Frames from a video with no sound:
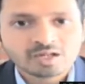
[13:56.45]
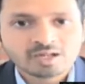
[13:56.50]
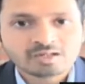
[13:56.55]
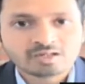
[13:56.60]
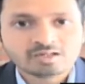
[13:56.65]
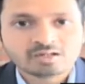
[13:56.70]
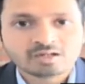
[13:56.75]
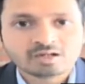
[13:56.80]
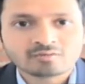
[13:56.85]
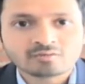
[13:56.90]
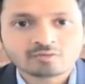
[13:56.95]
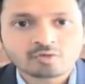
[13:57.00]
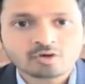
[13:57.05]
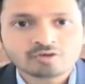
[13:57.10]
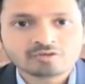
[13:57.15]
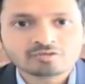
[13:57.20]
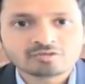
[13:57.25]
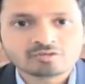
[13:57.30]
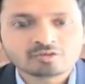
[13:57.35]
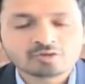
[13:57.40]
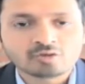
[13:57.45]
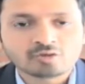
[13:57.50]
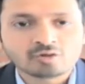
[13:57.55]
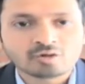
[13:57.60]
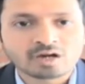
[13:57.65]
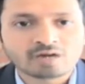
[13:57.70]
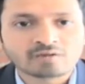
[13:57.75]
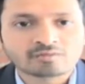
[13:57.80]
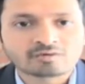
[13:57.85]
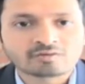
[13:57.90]
And of course,
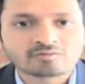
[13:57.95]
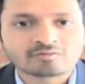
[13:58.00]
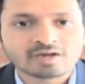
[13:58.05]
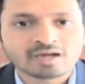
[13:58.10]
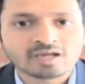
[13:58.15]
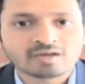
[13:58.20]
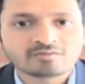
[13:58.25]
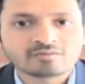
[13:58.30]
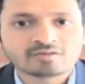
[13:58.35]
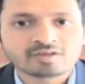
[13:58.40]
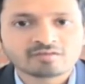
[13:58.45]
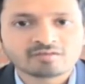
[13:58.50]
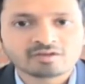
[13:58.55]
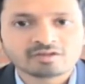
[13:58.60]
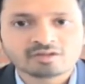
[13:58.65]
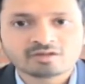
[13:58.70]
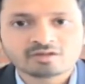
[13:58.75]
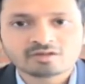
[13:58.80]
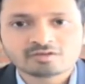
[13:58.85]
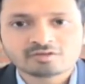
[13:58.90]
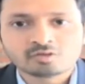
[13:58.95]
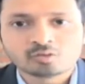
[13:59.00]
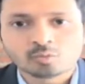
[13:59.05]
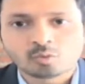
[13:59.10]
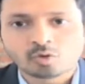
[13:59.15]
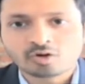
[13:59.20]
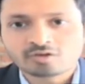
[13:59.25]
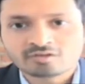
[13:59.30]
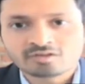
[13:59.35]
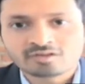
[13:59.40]
after 5-7 years,
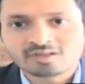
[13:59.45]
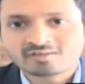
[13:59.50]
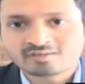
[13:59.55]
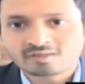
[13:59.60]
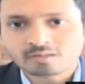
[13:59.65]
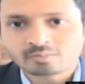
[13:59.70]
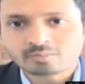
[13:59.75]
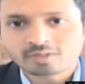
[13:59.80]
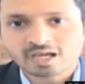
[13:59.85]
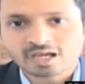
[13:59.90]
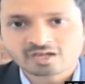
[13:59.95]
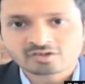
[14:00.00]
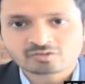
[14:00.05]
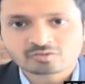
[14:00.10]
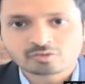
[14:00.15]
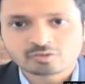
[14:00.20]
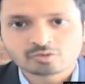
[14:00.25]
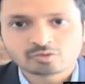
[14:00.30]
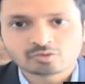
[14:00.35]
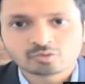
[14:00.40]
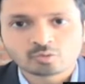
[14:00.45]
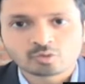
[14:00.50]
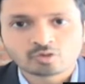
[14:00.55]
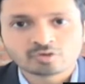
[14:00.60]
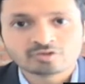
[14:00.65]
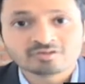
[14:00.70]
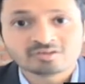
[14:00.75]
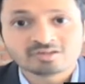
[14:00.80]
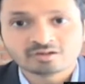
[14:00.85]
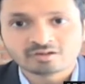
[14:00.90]
you want to see some cash flows, you
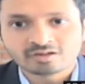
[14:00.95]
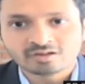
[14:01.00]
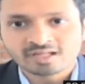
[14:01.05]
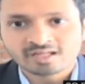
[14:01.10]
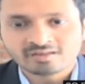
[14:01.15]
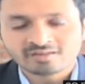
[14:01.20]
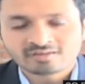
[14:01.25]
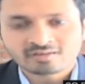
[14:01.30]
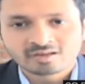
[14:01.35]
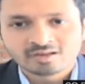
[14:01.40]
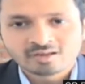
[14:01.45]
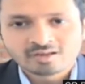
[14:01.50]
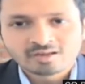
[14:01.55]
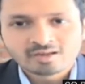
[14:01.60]
want to see earnings,